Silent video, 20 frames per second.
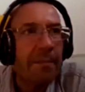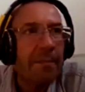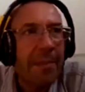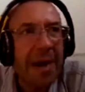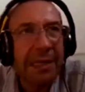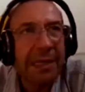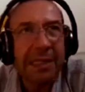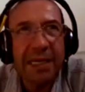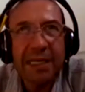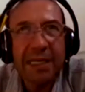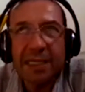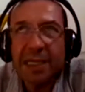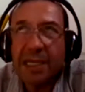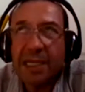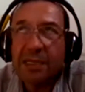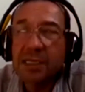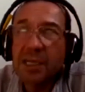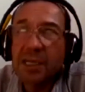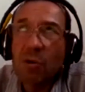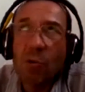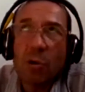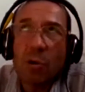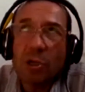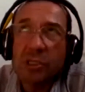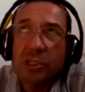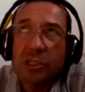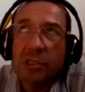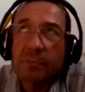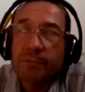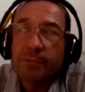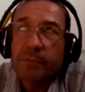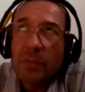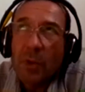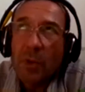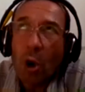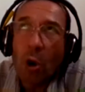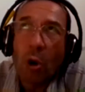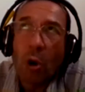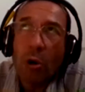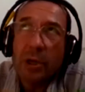But it was
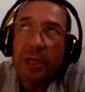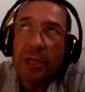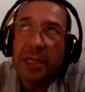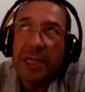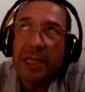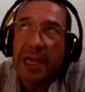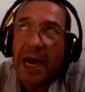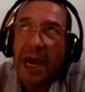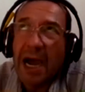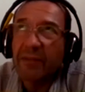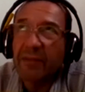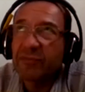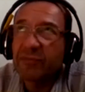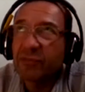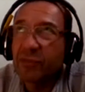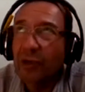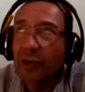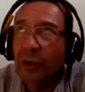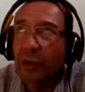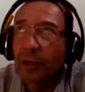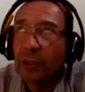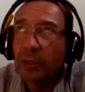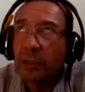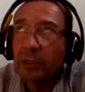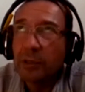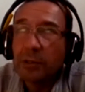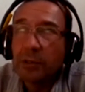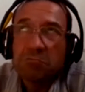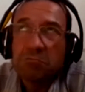only after,